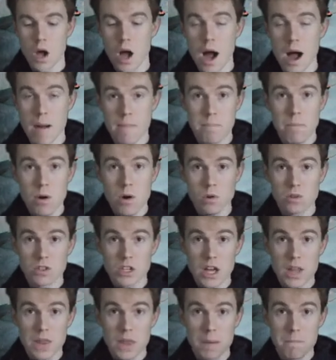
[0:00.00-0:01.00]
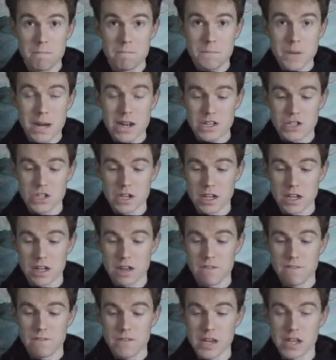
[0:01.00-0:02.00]
I put the magic
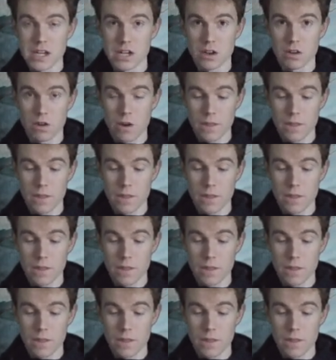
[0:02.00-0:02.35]
finger